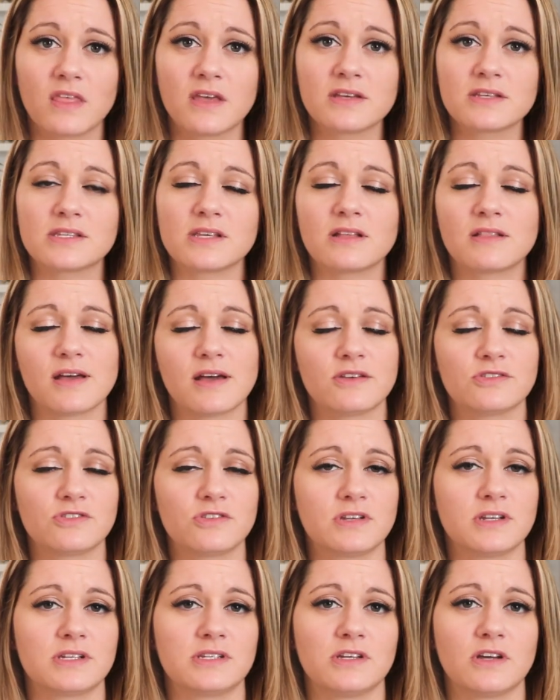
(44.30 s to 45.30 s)
This allows
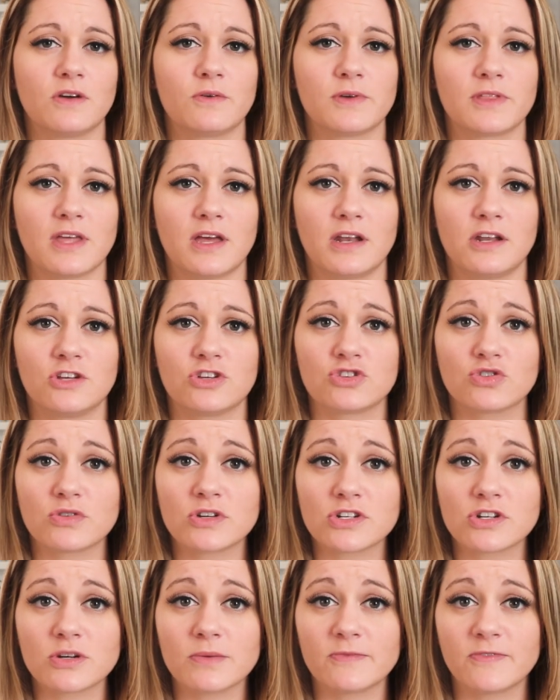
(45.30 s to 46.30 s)
you to deal with any
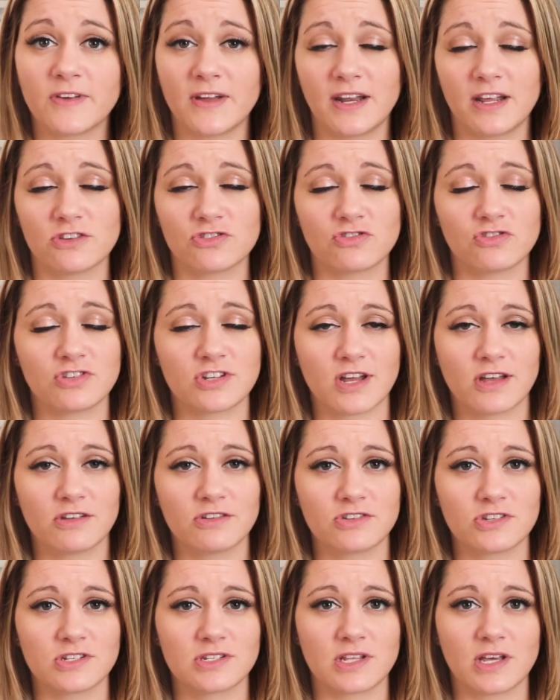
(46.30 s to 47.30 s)
short term financial
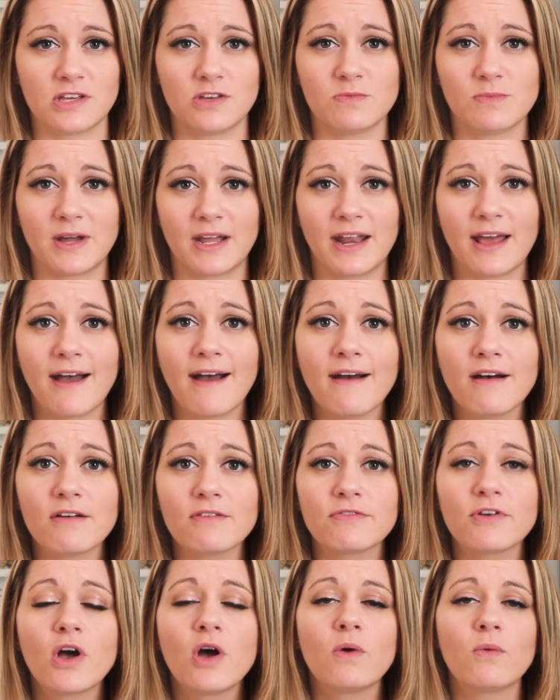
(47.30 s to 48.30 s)
challenges that you might
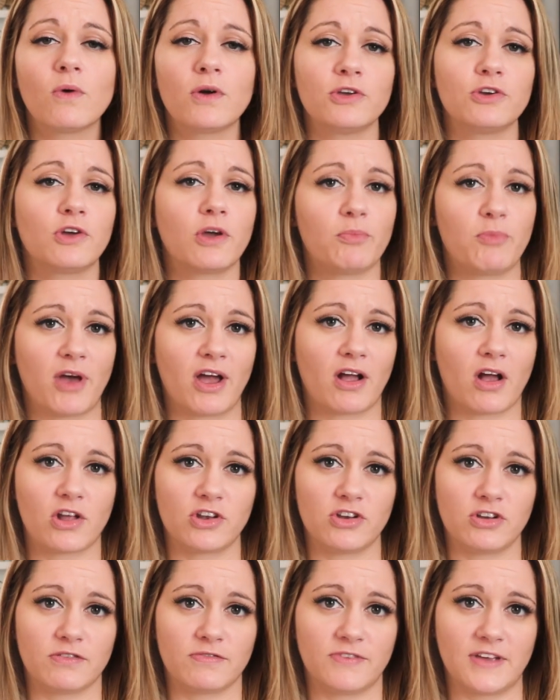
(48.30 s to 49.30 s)
have while you get back on your